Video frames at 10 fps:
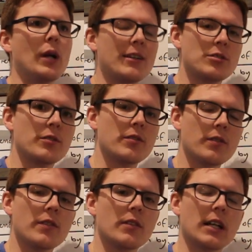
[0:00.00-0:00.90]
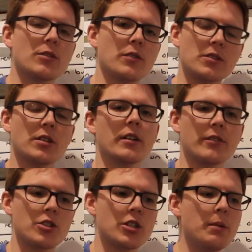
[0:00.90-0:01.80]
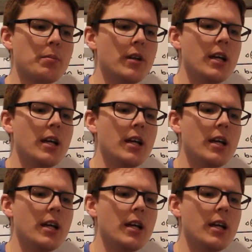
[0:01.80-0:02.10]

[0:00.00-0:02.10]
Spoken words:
out of the side of a ship,